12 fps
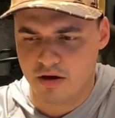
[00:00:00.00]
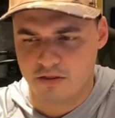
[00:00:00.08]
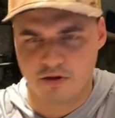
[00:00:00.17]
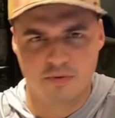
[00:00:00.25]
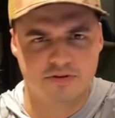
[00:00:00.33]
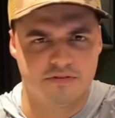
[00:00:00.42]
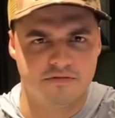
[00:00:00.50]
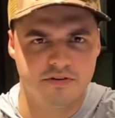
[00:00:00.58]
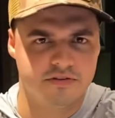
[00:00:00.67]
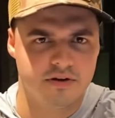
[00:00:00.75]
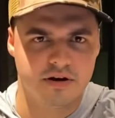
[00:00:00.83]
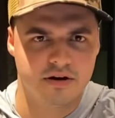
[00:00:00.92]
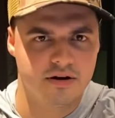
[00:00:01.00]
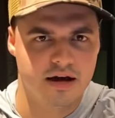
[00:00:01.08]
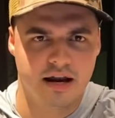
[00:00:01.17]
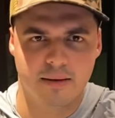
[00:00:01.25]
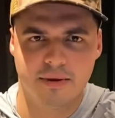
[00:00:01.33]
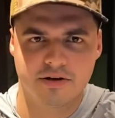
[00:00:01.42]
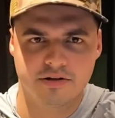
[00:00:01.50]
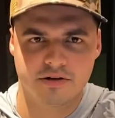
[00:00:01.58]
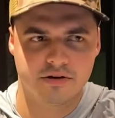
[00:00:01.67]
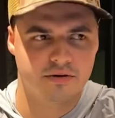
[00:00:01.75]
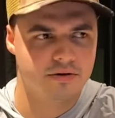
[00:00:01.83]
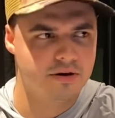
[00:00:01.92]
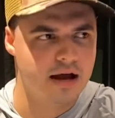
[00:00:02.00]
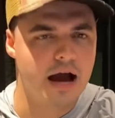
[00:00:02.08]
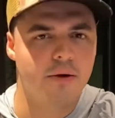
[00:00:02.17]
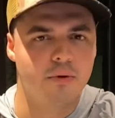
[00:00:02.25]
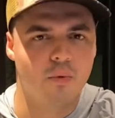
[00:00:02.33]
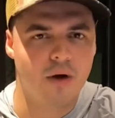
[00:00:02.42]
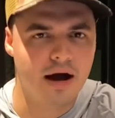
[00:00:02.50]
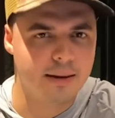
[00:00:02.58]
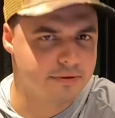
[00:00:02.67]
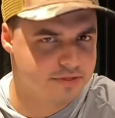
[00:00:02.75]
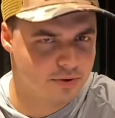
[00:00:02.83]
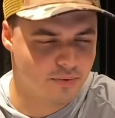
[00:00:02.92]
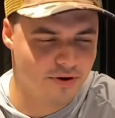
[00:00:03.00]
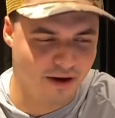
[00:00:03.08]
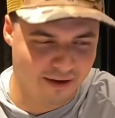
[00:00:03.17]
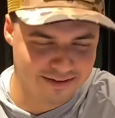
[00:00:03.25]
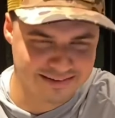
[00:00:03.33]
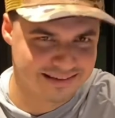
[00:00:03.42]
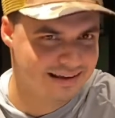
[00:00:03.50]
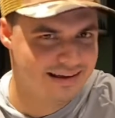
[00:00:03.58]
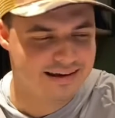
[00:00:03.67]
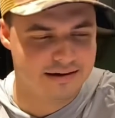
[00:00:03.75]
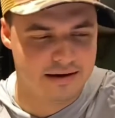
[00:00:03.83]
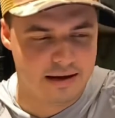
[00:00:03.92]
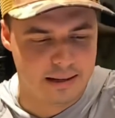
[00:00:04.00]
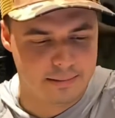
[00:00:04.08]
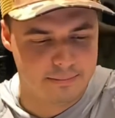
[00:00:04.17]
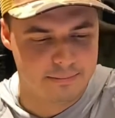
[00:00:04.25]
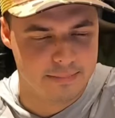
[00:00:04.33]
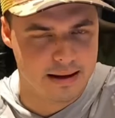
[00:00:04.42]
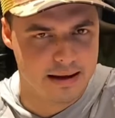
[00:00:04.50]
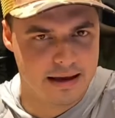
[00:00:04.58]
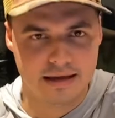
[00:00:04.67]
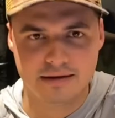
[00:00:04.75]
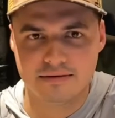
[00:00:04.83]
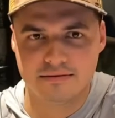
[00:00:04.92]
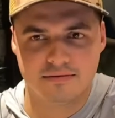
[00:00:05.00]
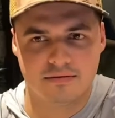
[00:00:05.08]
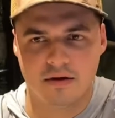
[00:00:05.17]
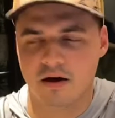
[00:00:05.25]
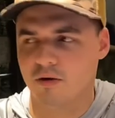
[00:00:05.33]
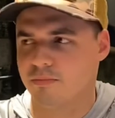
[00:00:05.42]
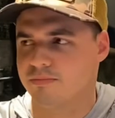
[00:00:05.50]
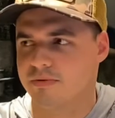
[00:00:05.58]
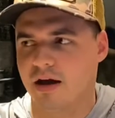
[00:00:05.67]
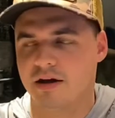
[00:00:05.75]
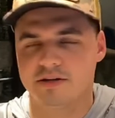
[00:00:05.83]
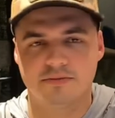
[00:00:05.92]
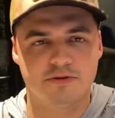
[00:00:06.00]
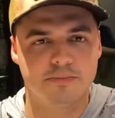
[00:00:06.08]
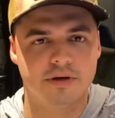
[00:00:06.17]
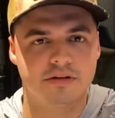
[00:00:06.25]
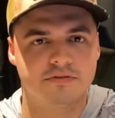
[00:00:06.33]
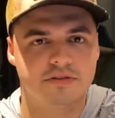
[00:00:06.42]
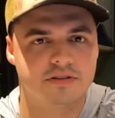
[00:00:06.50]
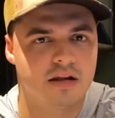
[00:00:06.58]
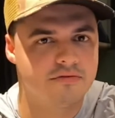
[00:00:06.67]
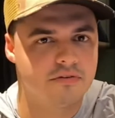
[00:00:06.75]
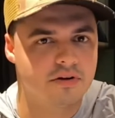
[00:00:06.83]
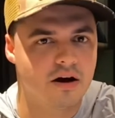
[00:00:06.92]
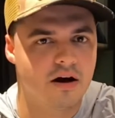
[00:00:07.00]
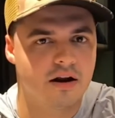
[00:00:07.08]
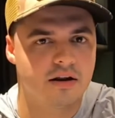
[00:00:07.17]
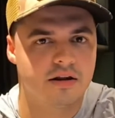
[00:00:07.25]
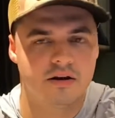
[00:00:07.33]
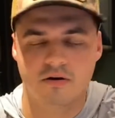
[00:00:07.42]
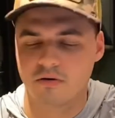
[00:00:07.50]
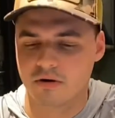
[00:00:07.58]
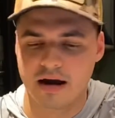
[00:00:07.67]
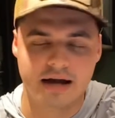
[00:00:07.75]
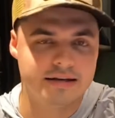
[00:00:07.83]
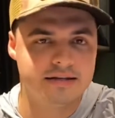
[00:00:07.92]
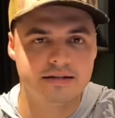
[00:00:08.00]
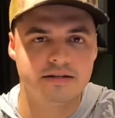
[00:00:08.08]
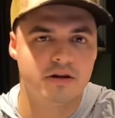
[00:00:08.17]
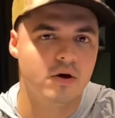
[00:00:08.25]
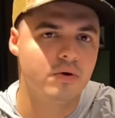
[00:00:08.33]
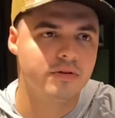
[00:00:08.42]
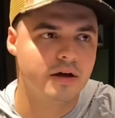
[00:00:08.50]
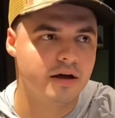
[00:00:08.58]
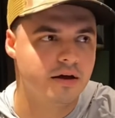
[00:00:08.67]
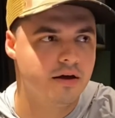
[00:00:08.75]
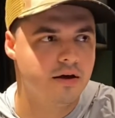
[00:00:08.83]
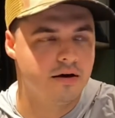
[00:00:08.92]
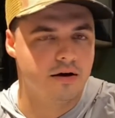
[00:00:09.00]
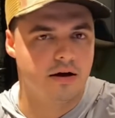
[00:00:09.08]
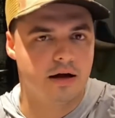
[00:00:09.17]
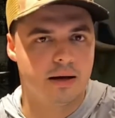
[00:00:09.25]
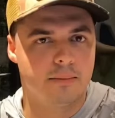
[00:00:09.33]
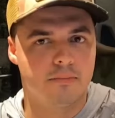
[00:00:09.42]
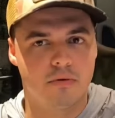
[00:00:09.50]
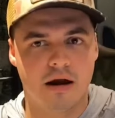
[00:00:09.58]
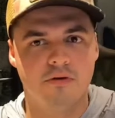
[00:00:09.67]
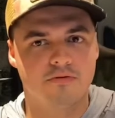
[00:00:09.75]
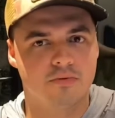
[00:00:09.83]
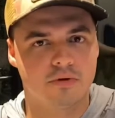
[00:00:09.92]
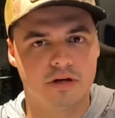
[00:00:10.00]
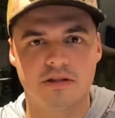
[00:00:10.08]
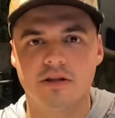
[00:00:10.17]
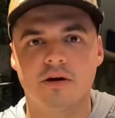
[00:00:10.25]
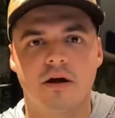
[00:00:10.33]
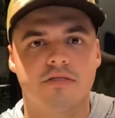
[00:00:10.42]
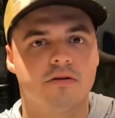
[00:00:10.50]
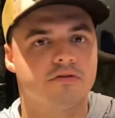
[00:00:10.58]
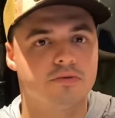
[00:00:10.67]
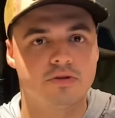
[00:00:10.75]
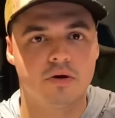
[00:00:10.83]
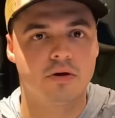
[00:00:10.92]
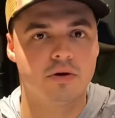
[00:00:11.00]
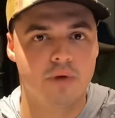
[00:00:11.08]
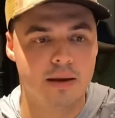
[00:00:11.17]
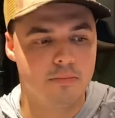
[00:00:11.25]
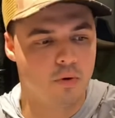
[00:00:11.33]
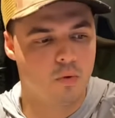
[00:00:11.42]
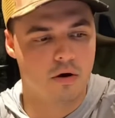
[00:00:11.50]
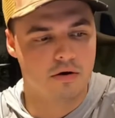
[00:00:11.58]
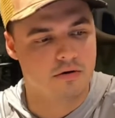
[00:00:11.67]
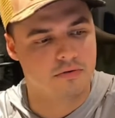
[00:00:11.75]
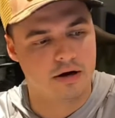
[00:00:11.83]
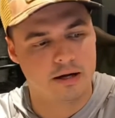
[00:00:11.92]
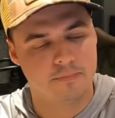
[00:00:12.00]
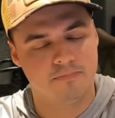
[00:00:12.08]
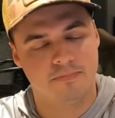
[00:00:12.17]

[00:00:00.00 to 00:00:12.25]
there was a fish there, and I'm not sure how or why, but there was. And oh gosh, it was the biggest fish that I've ever caught out of here. Or I didn't know that browns were in here. I thought this was only rainbow water, right?